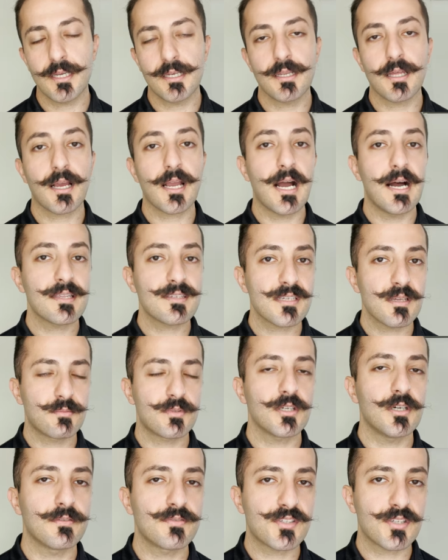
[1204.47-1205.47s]
and the
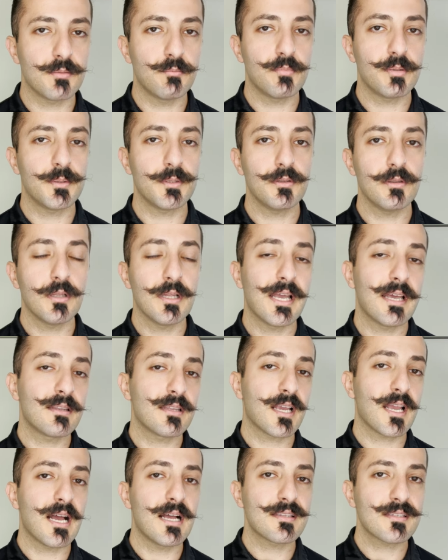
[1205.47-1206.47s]
concepts of simple and
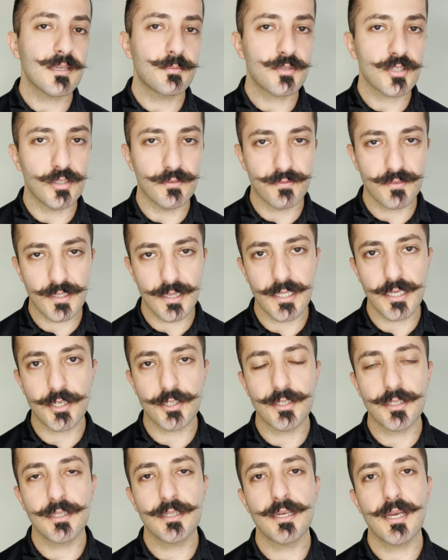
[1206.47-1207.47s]
the concepts of
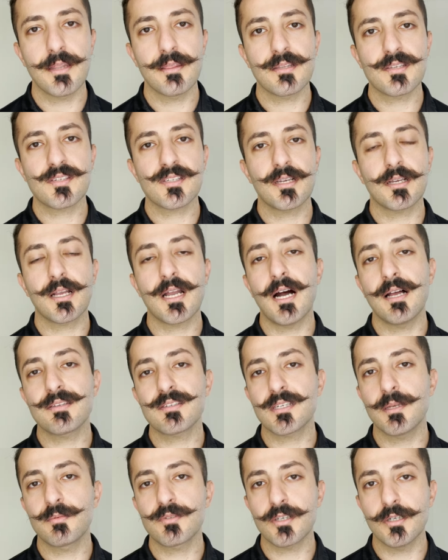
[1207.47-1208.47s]
clarity and the
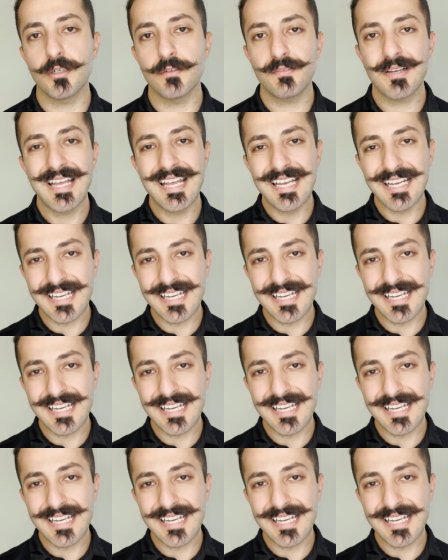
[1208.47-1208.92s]
concepts of